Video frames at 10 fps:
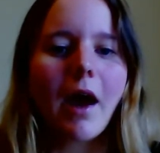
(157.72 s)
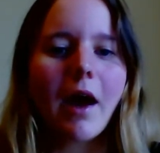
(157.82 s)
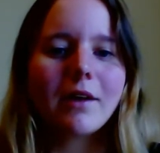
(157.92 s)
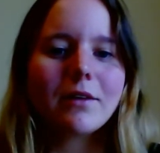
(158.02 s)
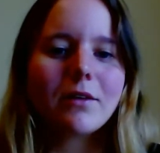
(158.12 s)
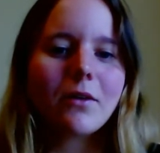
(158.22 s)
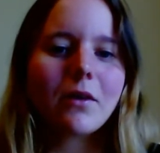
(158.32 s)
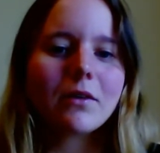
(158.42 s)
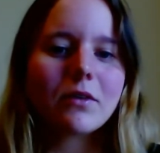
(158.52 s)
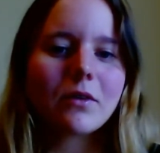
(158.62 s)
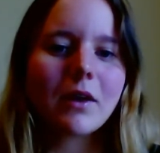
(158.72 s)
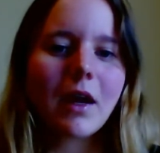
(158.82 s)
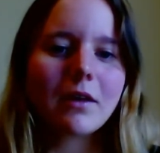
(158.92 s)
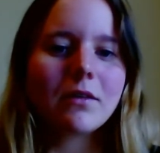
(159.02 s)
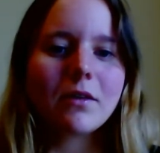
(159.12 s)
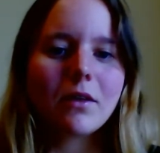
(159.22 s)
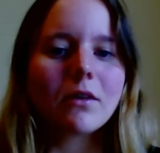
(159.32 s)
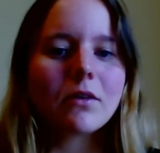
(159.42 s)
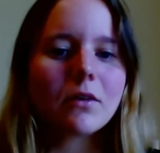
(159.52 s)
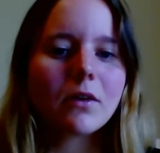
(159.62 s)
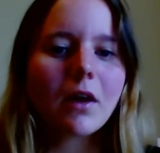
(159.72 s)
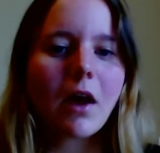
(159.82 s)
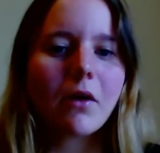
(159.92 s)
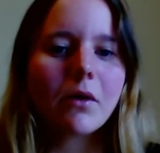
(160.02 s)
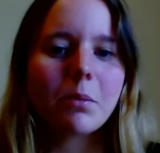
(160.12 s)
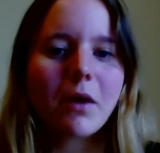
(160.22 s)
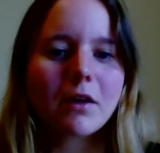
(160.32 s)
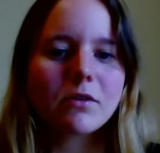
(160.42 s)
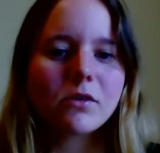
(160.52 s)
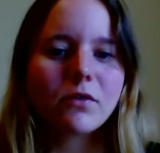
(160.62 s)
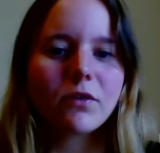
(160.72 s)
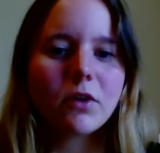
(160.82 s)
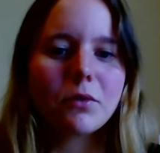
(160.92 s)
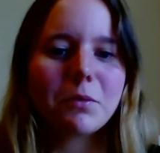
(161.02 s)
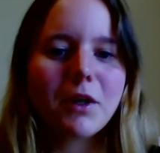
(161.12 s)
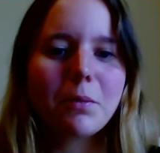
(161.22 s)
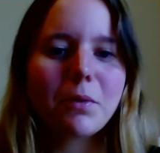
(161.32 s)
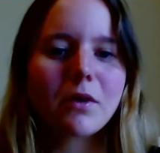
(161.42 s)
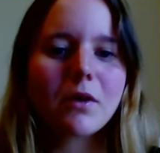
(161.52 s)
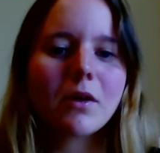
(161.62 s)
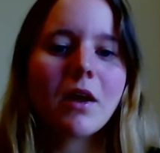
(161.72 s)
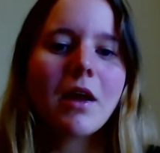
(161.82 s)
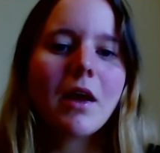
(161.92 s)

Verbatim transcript: And you also get to know a bunch of new people.